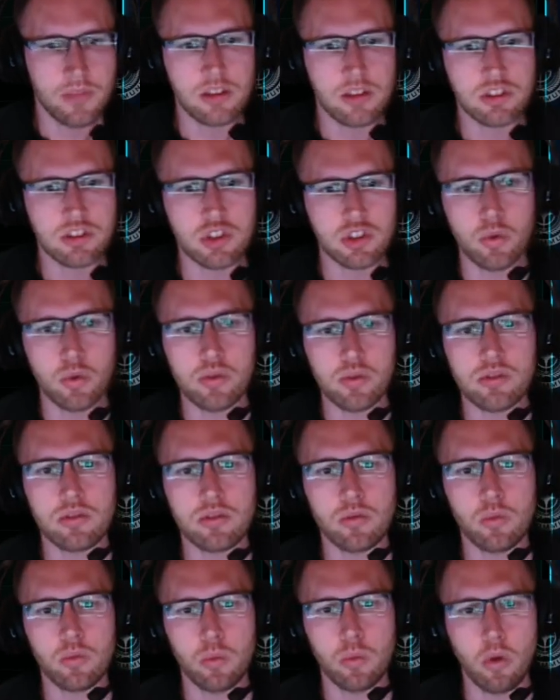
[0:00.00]
it shows
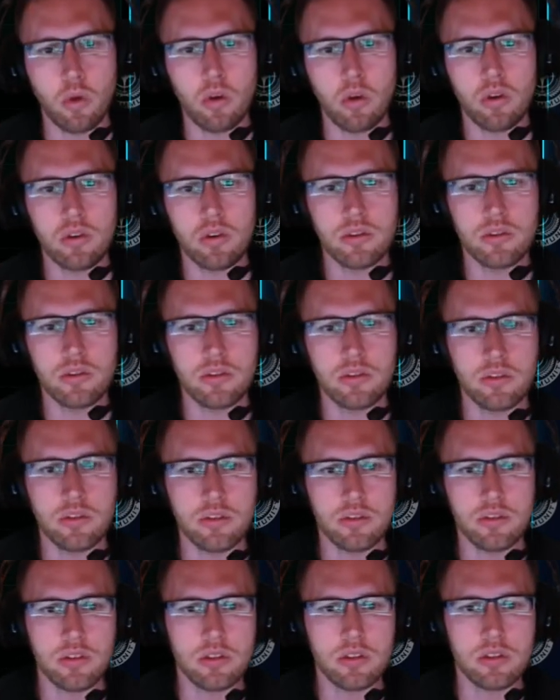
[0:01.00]
what
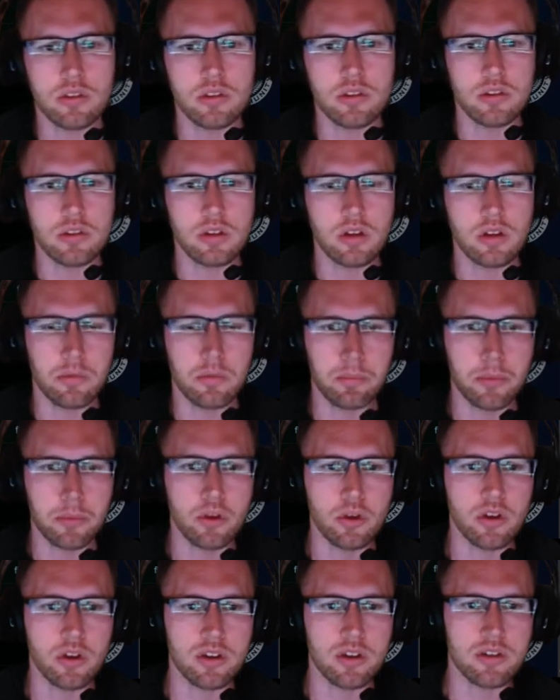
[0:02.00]
the
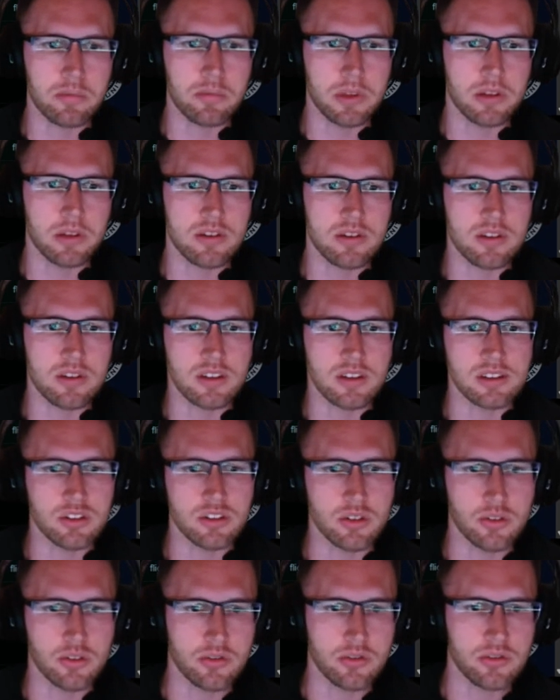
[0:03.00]
input has been assigned
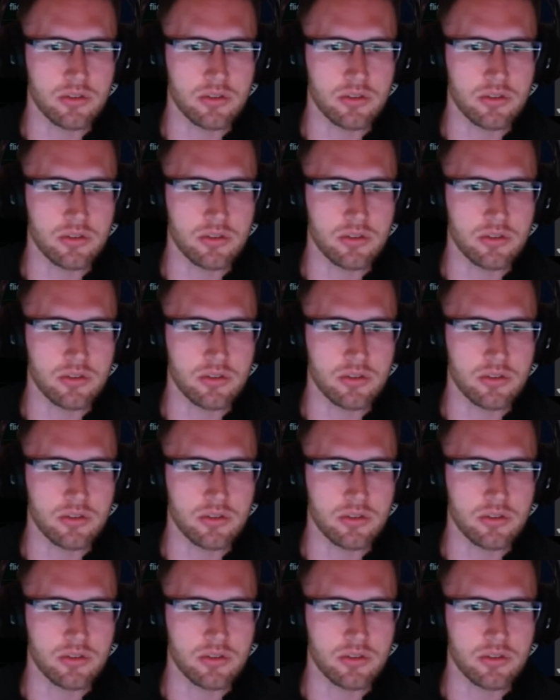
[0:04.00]
to.